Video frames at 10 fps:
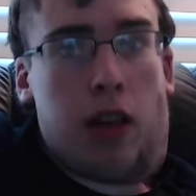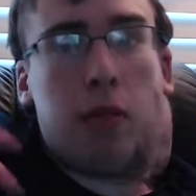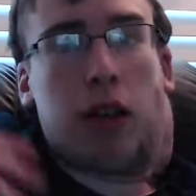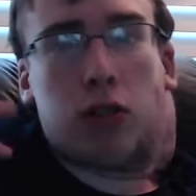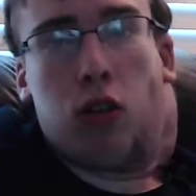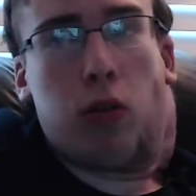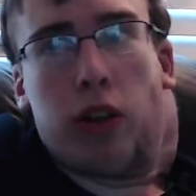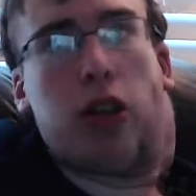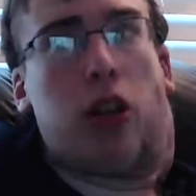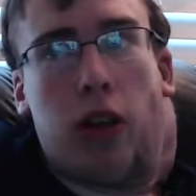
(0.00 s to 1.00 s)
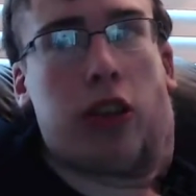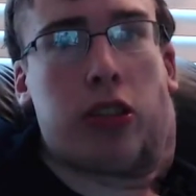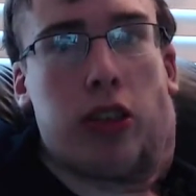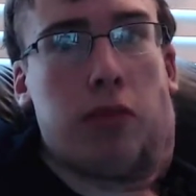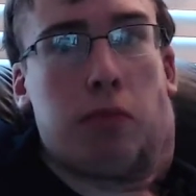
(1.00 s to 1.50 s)
total
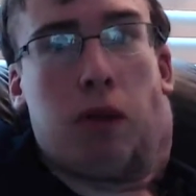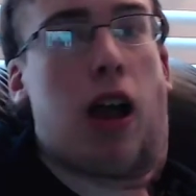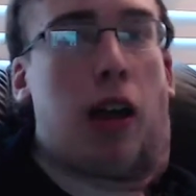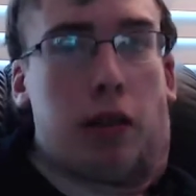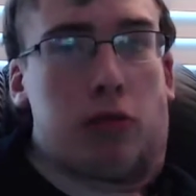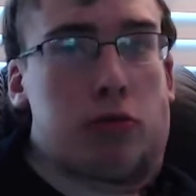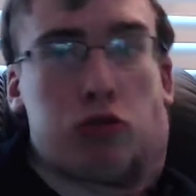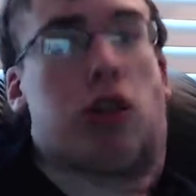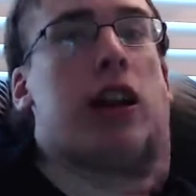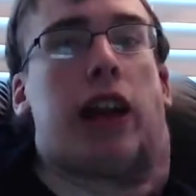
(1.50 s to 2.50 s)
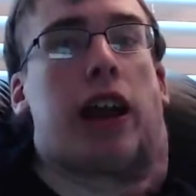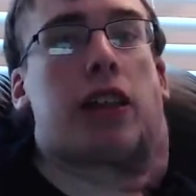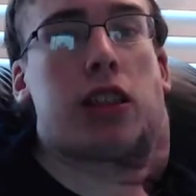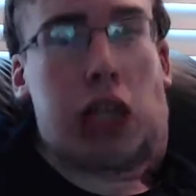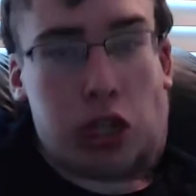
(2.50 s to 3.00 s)
regeneration by training.
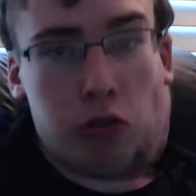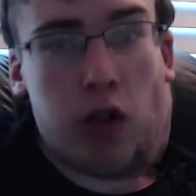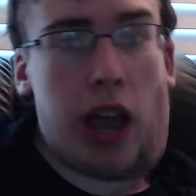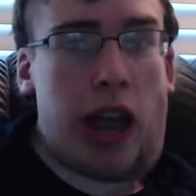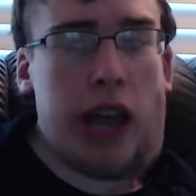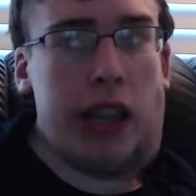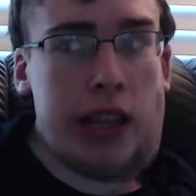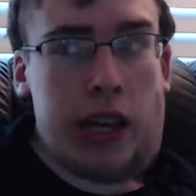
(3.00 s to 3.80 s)
She trained,